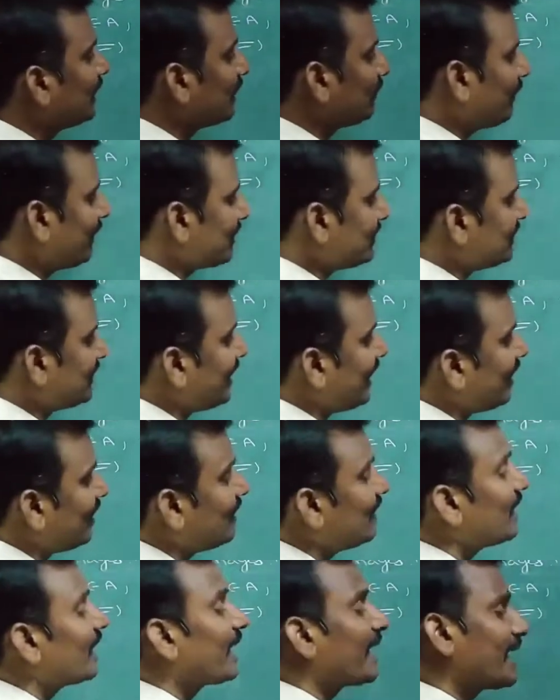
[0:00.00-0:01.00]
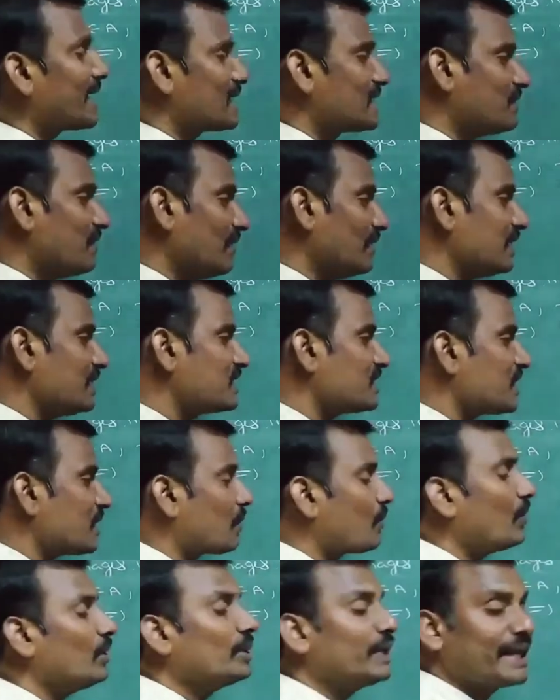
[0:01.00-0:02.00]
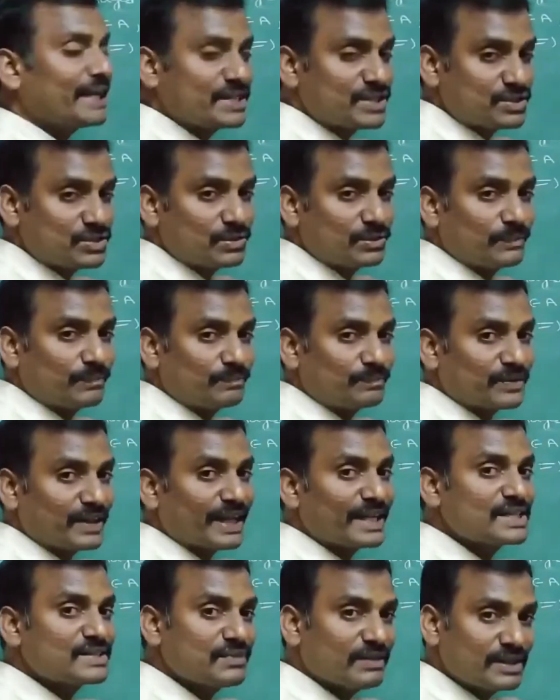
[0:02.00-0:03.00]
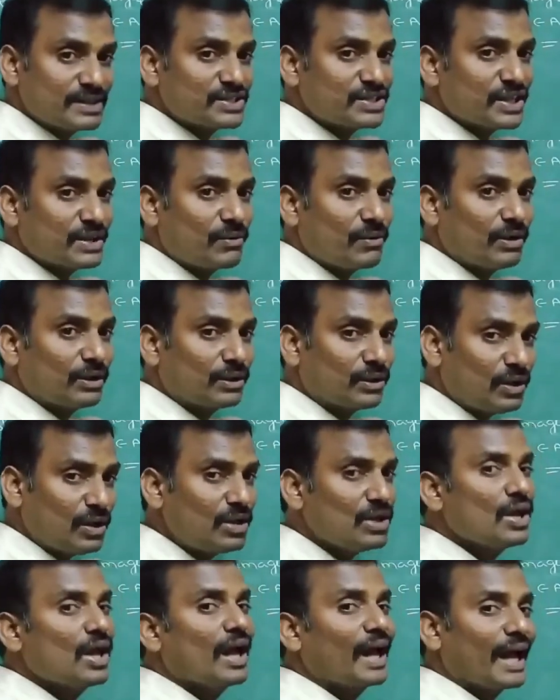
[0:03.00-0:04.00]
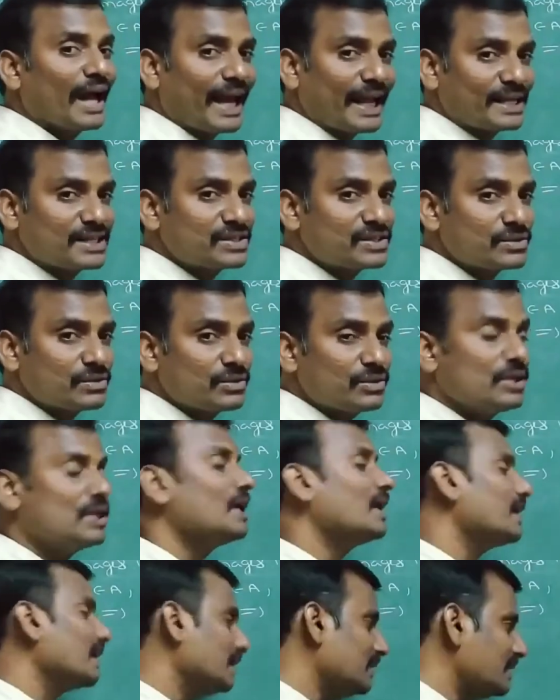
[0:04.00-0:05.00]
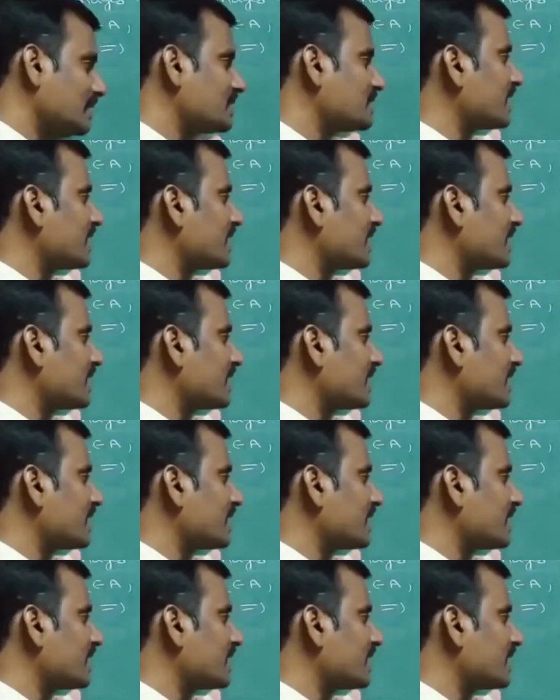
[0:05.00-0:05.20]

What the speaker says: That means here x1 is equal to x2, x1 is equal to x2. In this